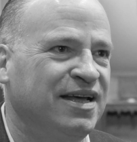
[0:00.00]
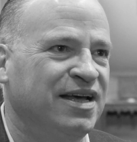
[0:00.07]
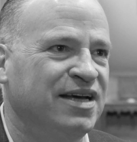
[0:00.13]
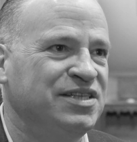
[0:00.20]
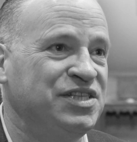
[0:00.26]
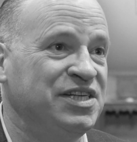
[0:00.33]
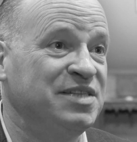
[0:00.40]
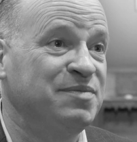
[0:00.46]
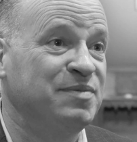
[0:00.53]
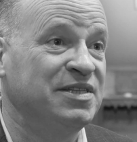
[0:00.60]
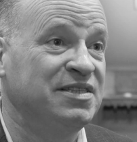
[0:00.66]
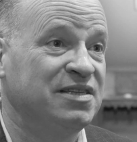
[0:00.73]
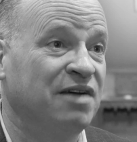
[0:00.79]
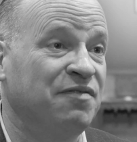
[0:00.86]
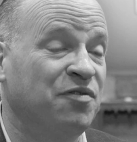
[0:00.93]
She's been
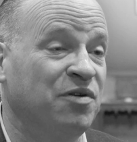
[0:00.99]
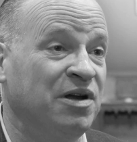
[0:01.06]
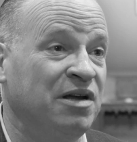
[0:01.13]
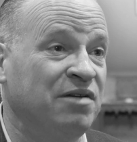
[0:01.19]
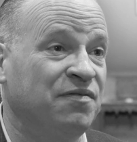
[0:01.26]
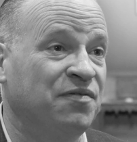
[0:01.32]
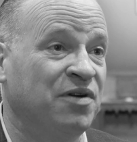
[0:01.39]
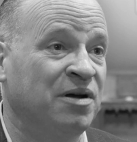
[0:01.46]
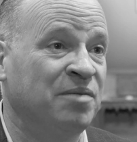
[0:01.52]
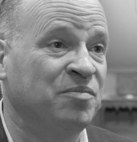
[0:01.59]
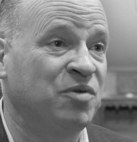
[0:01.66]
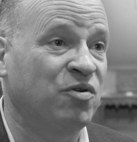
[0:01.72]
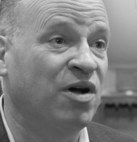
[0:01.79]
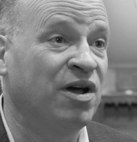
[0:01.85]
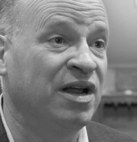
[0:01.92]
suffering from
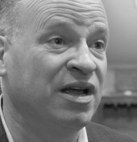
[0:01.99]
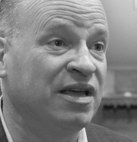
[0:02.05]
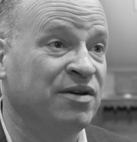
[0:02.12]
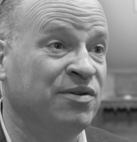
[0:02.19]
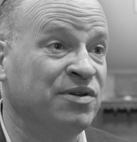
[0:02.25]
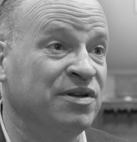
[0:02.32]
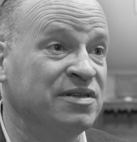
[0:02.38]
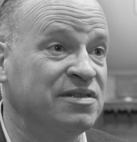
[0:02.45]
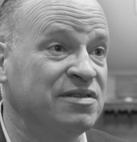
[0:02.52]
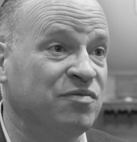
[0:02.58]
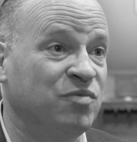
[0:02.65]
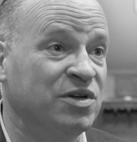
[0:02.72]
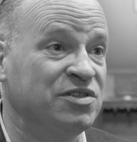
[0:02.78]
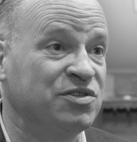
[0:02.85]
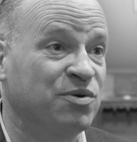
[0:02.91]
chronic illness
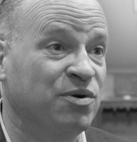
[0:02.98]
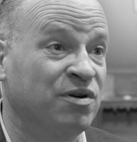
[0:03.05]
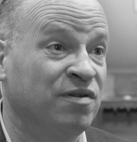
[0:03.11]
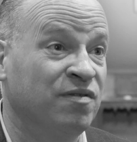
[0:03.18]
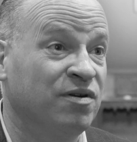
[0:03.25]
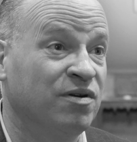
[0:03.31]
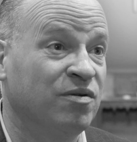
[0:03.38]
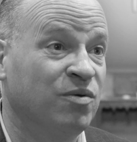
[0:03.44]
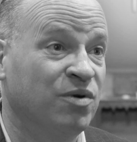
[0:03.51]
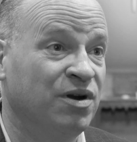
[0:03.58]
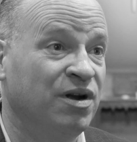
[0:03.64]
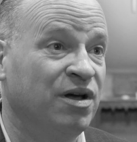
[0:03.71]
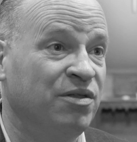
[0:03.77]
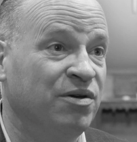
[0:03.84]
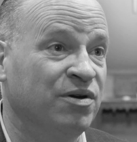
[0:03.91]
of one sort or
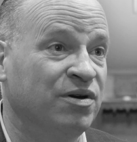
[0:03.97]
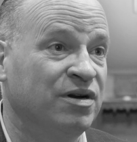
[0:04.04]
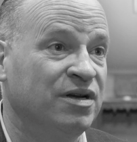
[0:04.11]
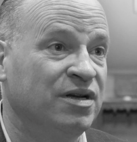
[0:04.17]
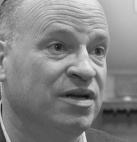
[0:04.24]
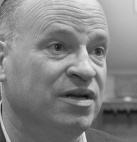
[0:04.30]
another,